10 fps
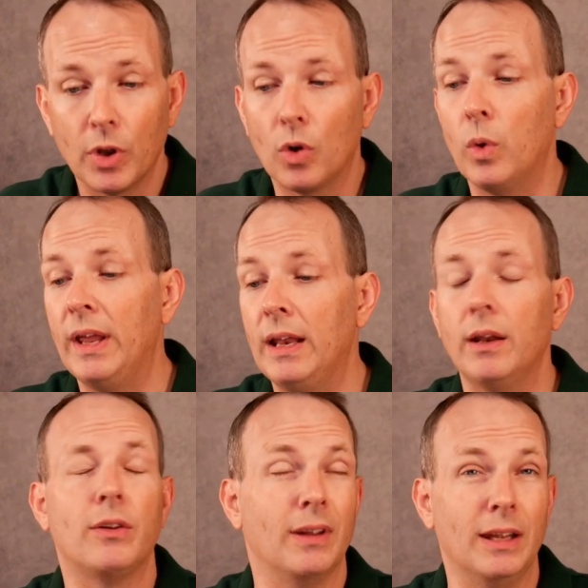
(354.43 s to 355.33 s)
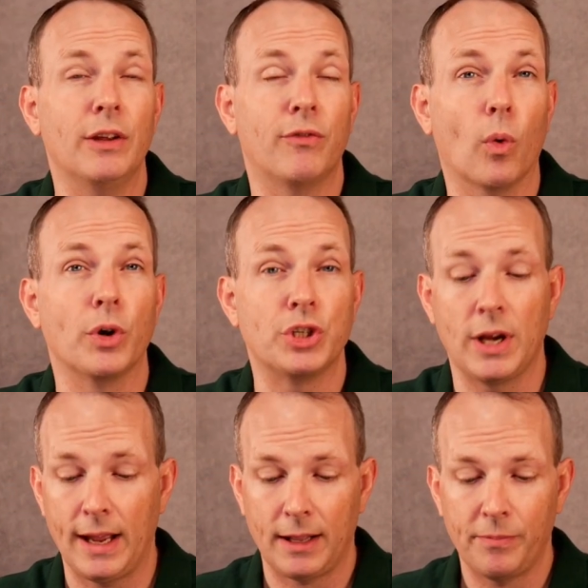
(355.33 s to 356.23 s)
Queen to e4
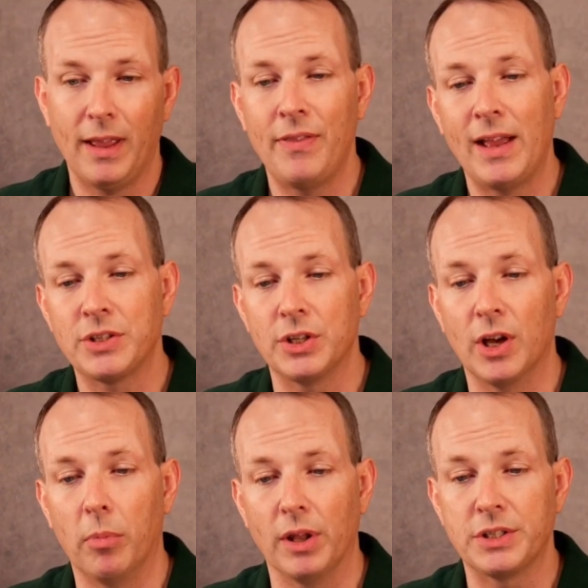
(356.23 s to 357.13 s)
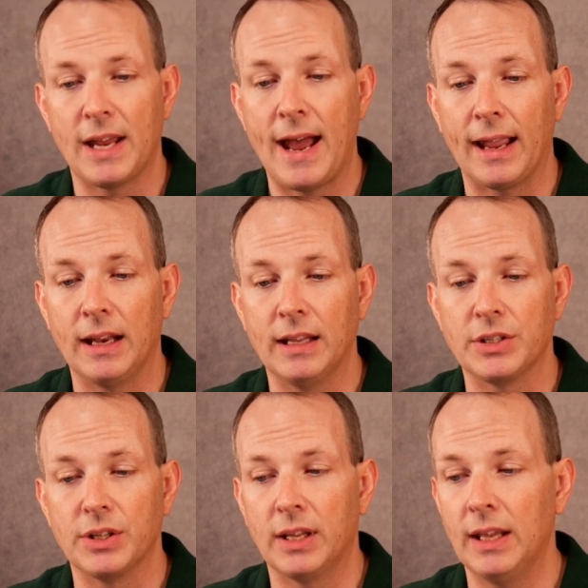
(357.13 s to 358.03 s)
check, and that's a double attack. It
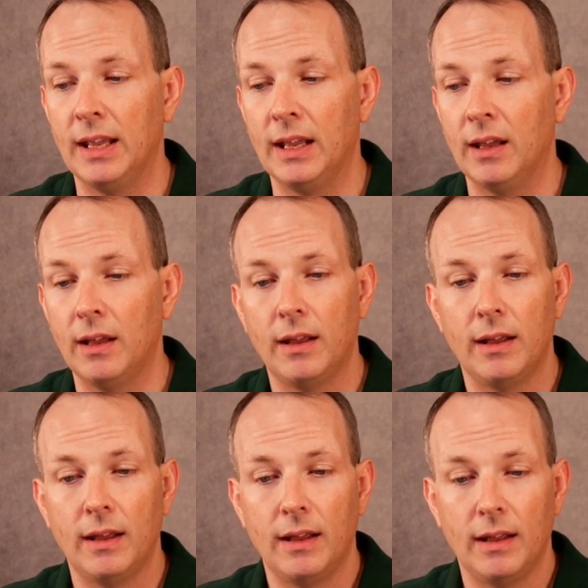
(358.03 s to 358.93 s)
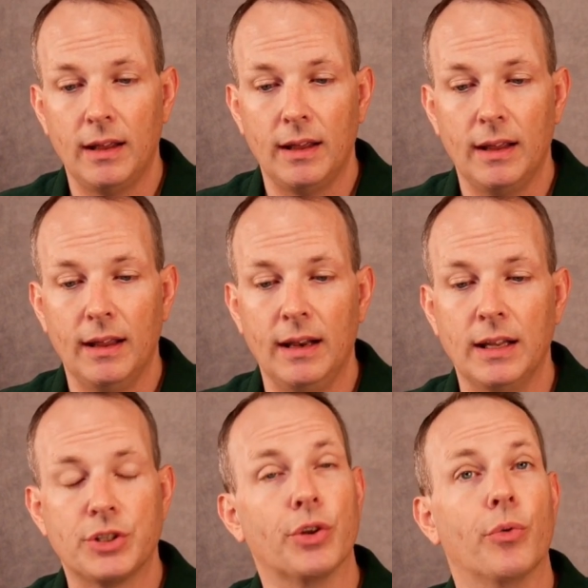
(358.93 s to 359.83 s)
hits the king, it
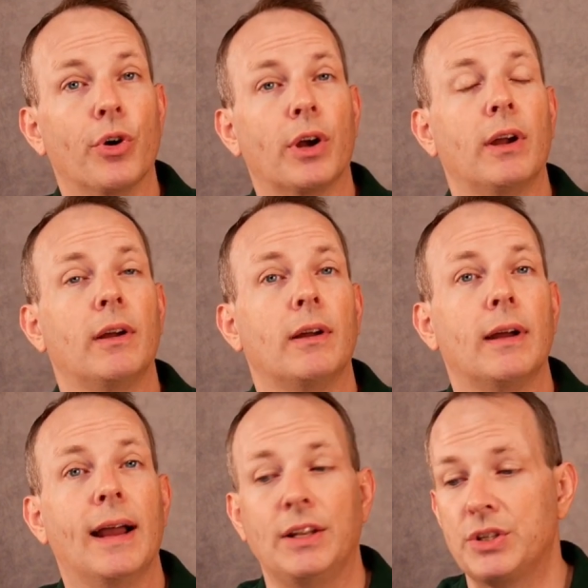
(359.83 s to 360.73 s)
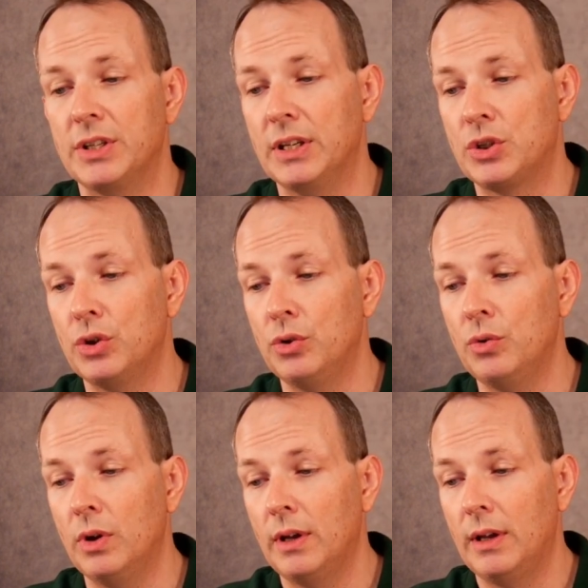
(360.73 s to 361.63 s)
hits the rook at
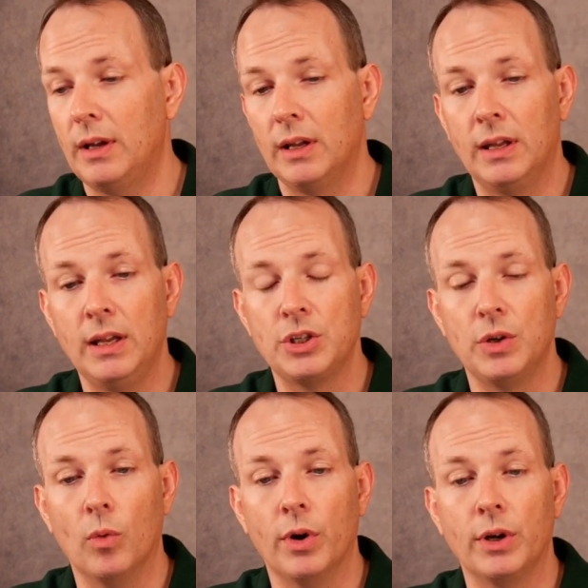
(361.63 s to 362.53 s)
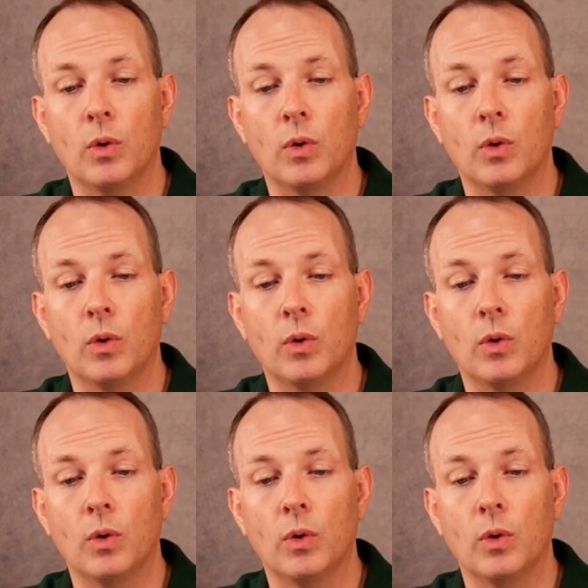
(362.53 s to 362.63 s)
c2, king g1,